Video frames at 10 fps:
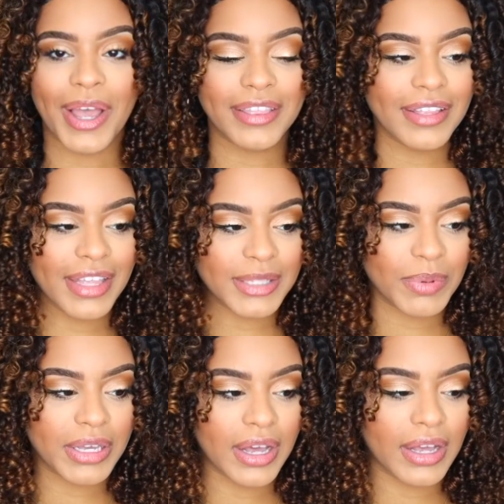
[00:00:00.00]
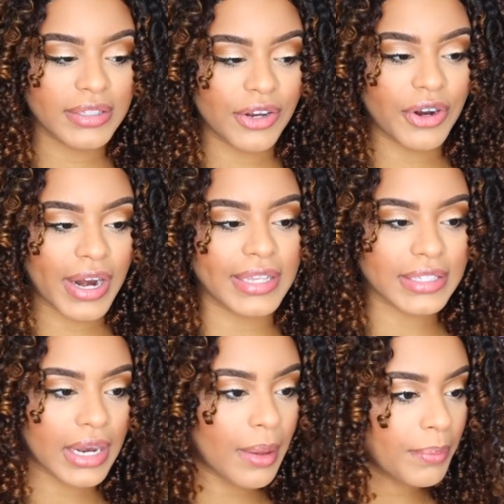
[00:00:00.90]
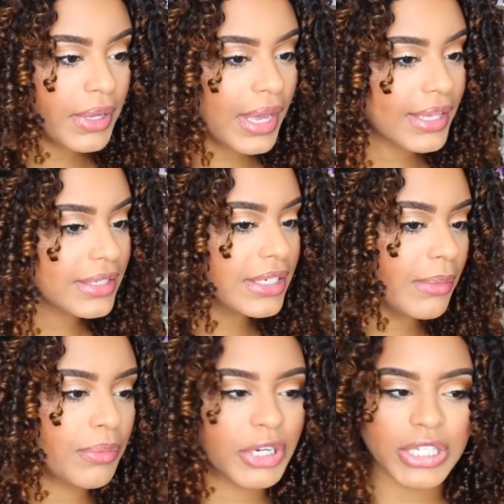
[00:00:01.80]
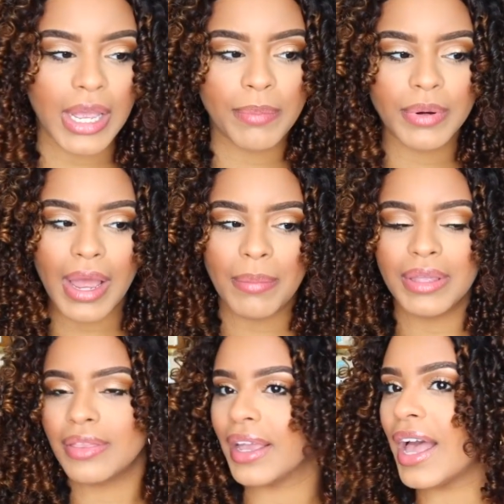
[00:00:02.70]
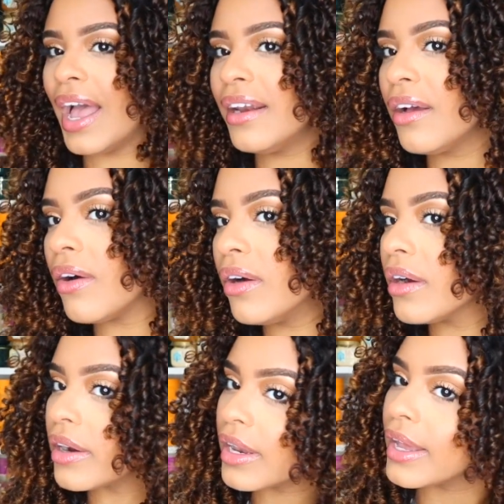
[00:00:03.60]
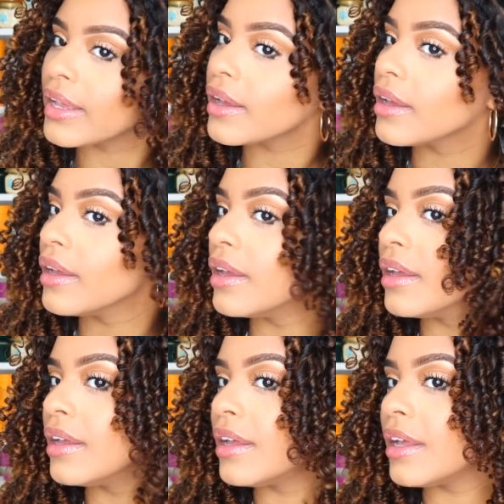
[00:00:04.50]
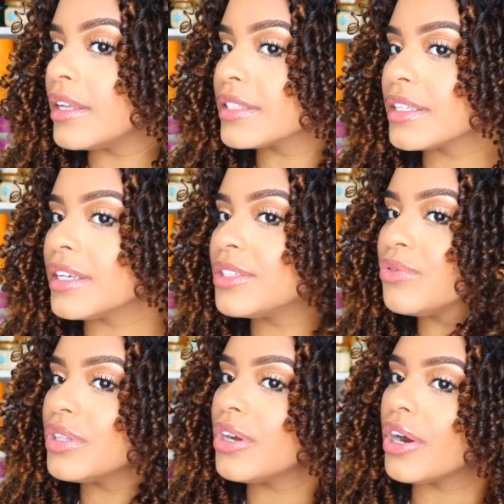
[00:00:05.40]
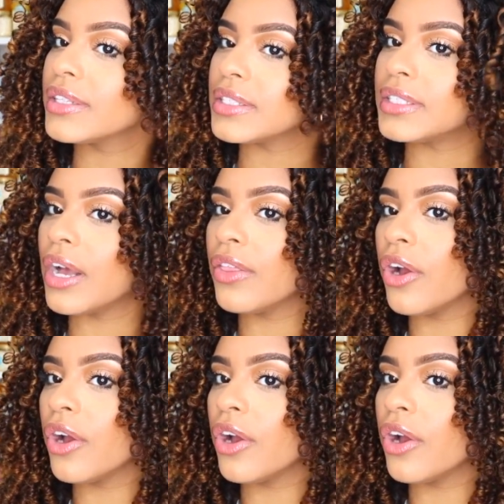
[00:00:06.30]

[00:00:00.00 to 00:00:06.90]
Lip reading: I think that's because they're not as clumpy as the Denman brush side, but I mean they kind of are. Like it's really hard to tell.